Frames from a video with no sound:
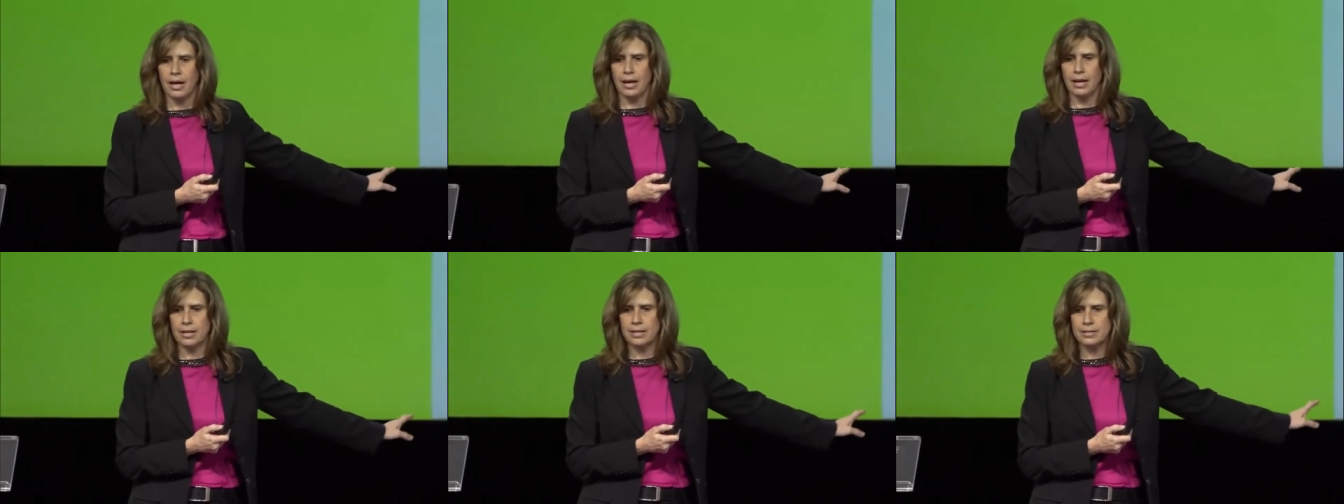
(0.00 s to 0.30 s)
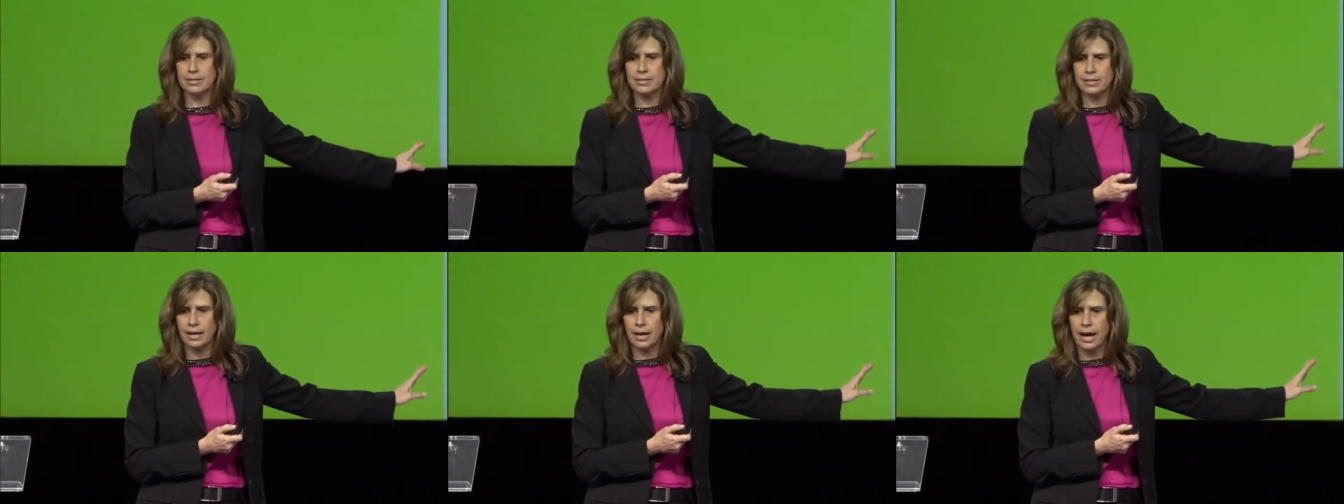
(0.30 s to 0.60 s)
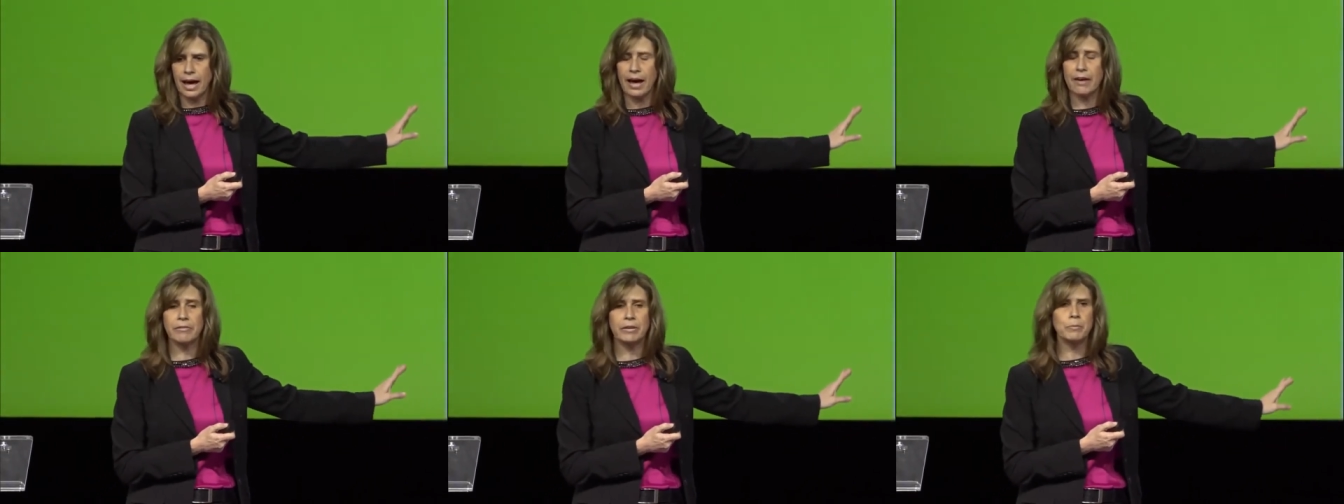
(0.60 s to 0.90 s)
is
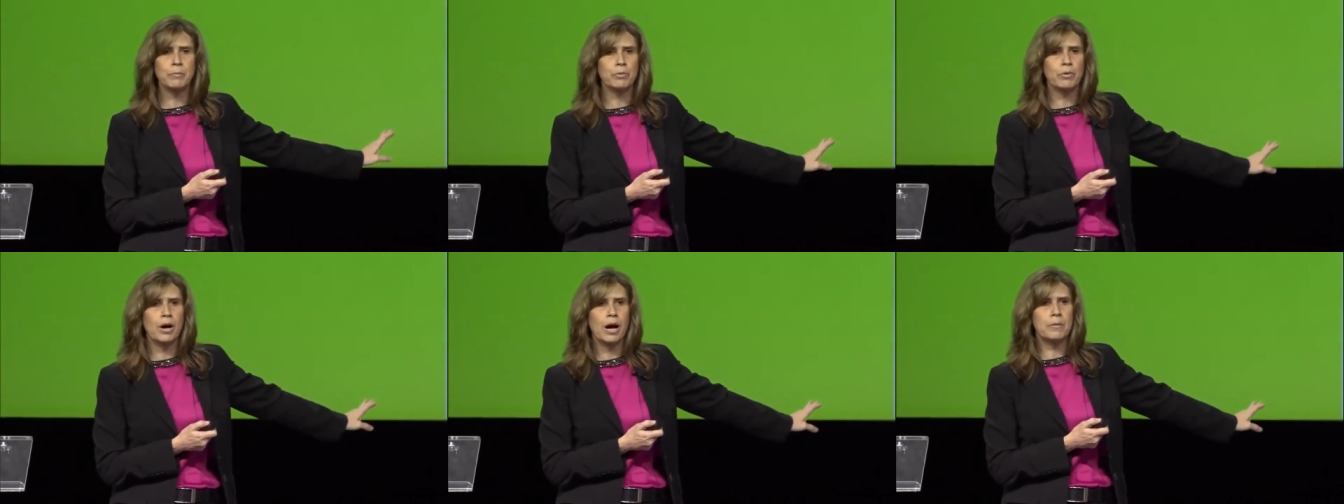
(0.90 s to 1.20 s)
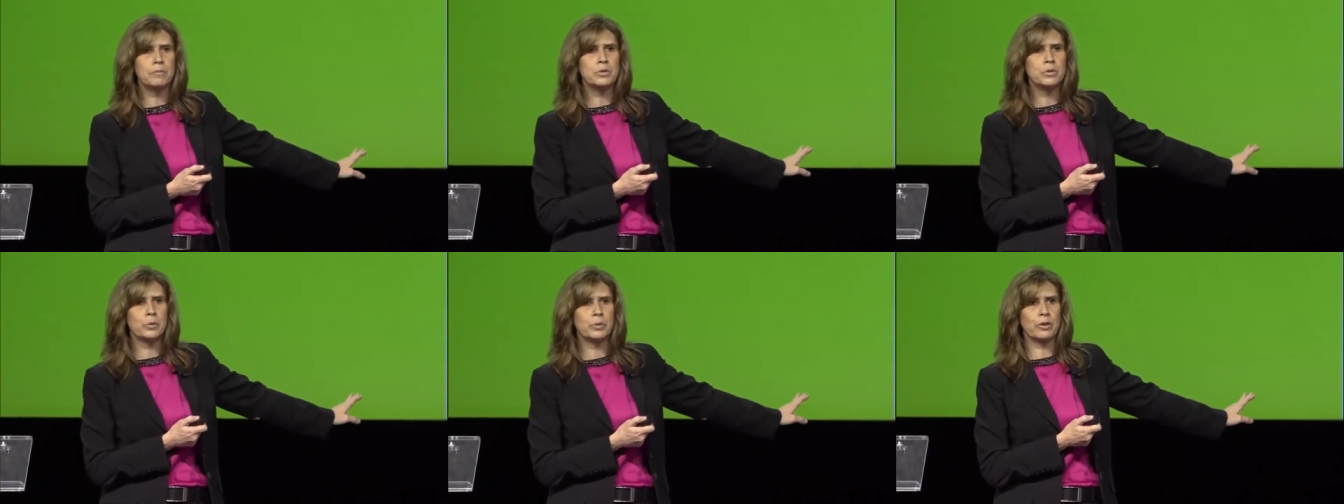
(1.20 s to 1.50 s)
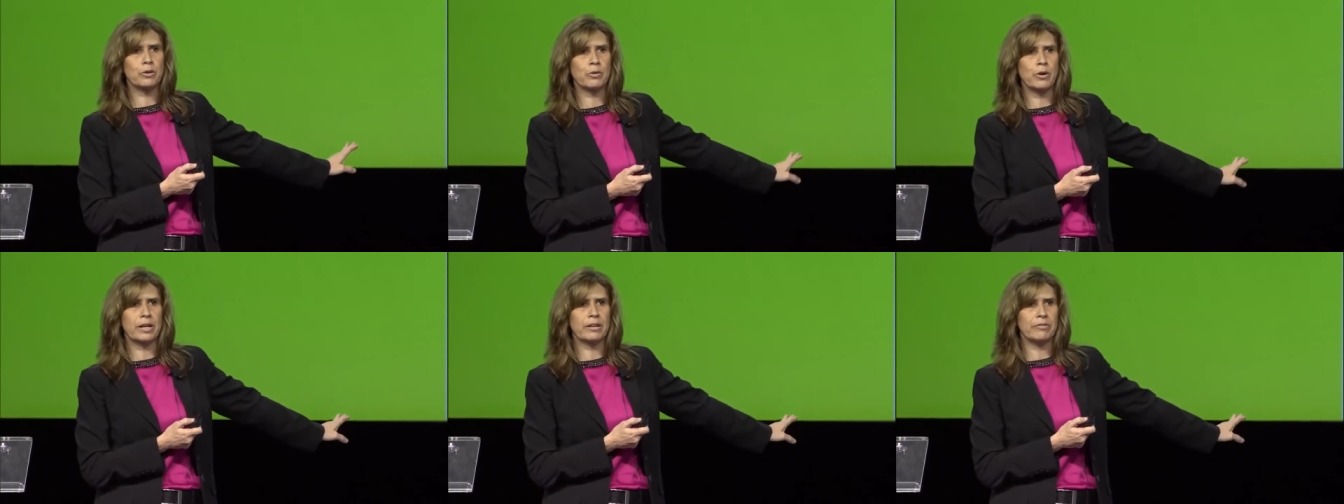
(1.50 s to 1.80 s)
having problems
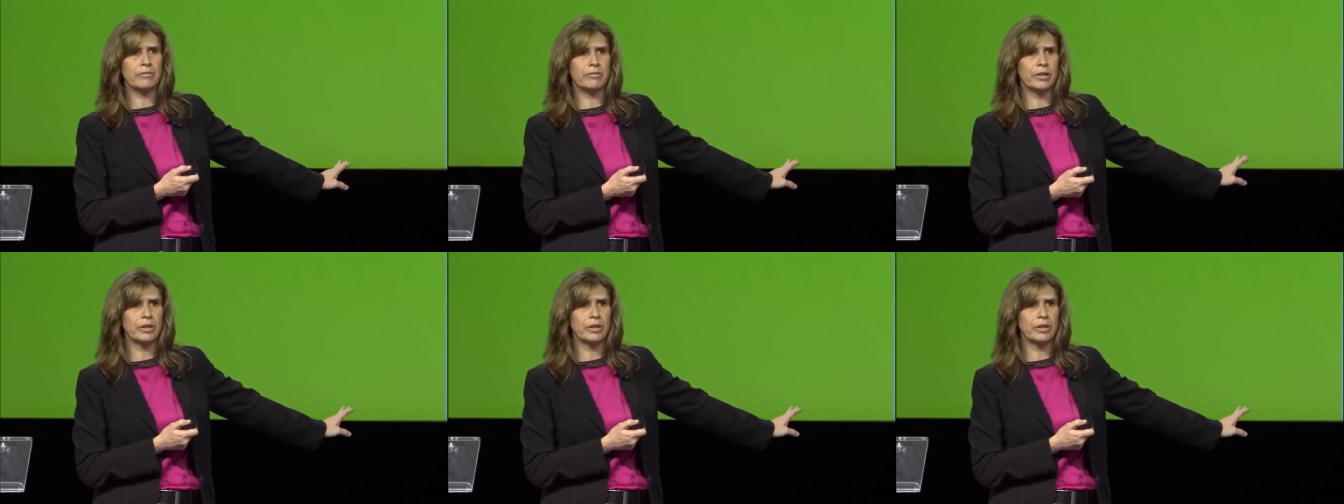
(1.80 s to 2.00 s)
with credit